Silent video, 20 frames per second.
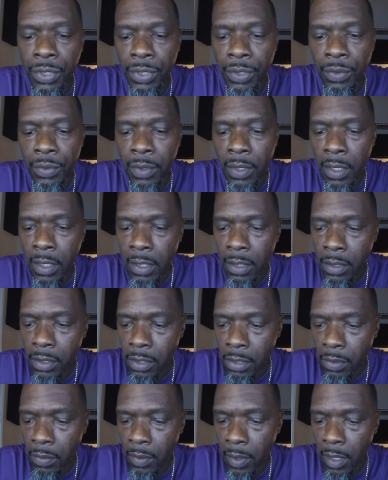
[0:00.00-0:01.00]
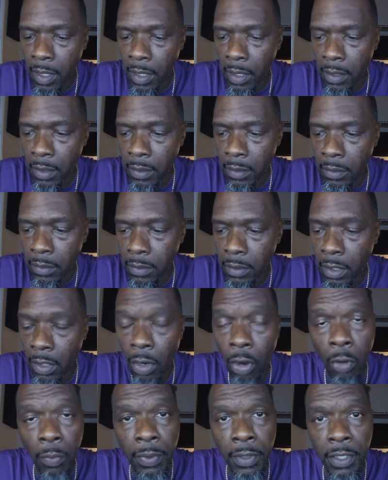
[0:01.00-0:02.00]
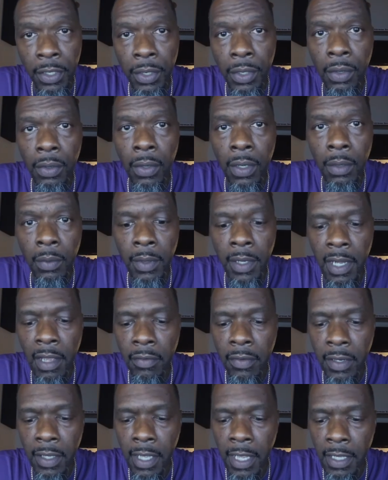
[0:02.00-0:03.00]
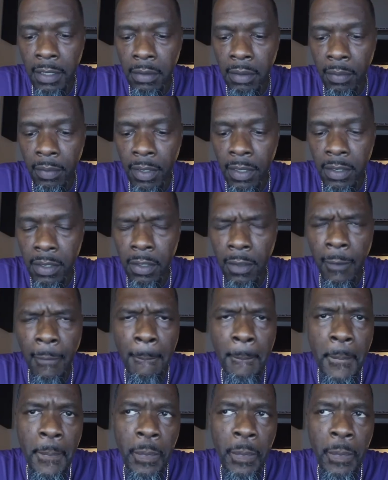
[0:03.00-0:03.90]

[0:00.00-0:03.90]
you to open a door or whatever the case may be. So